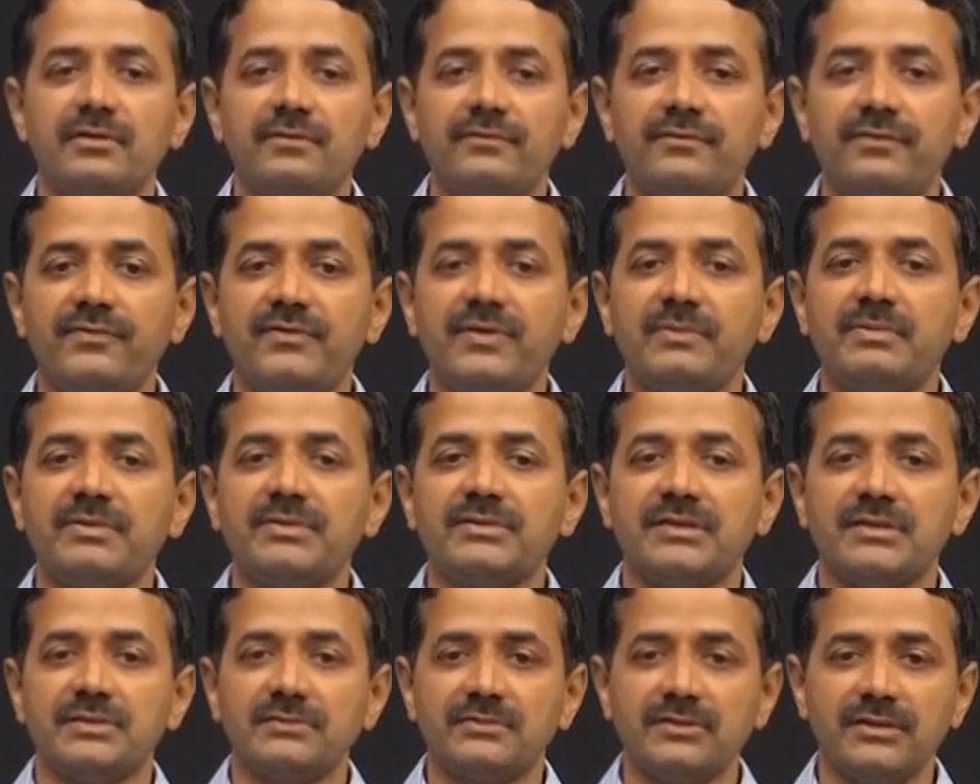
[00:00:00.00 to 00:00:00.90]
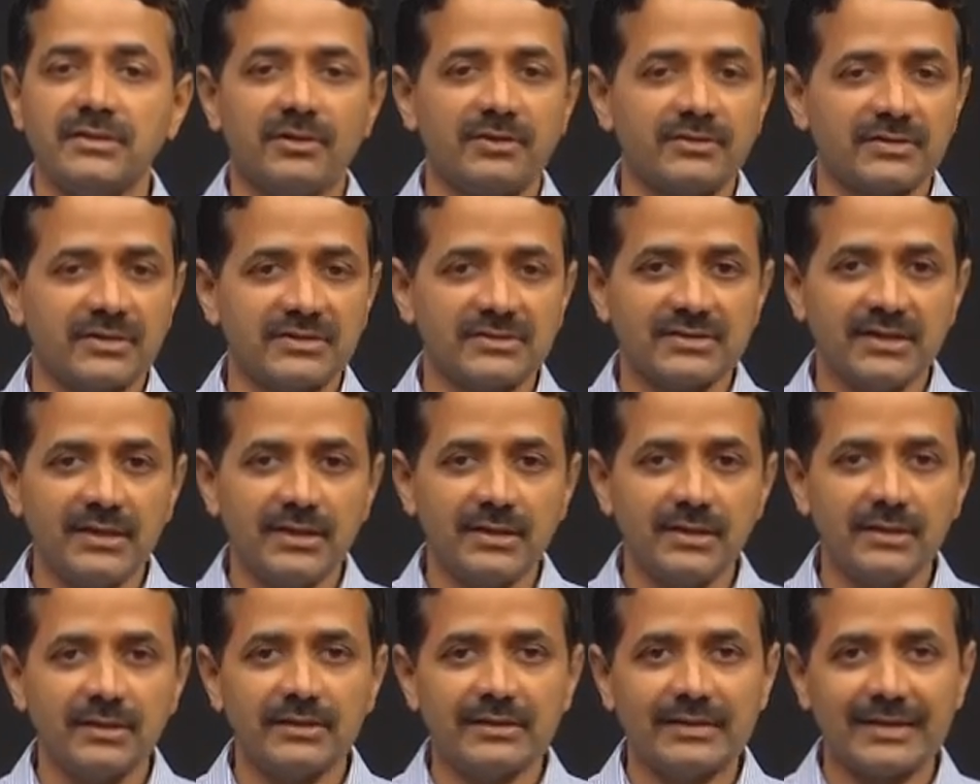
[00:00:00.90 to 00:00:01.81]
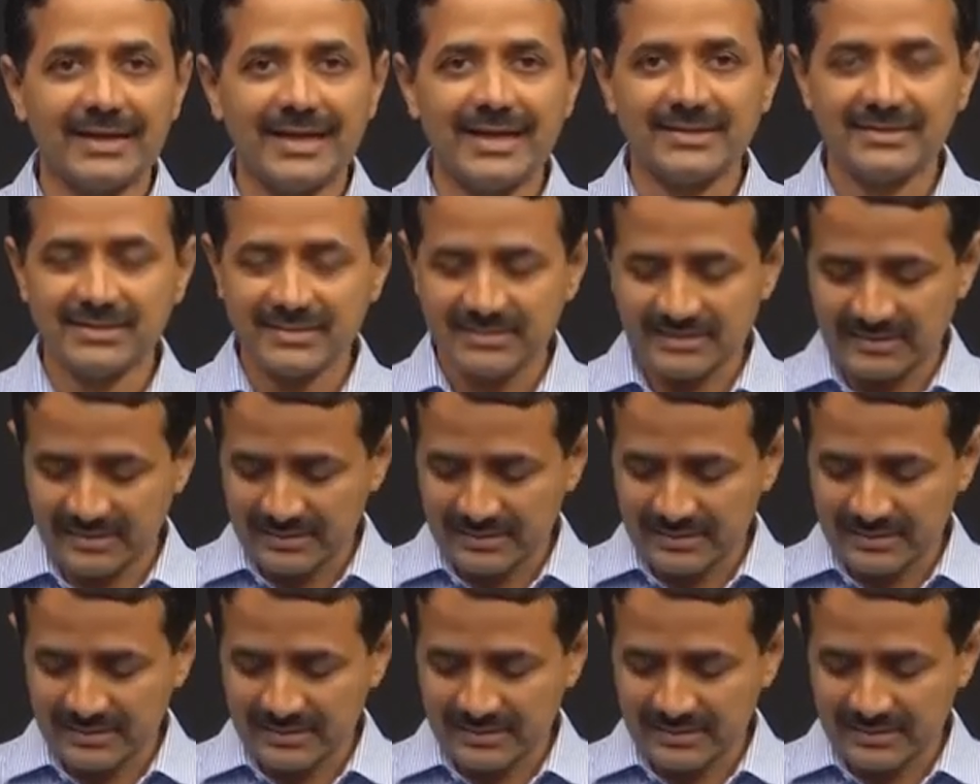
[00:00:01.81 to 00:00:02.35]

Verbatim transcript: fifty percent of the daughters are carriers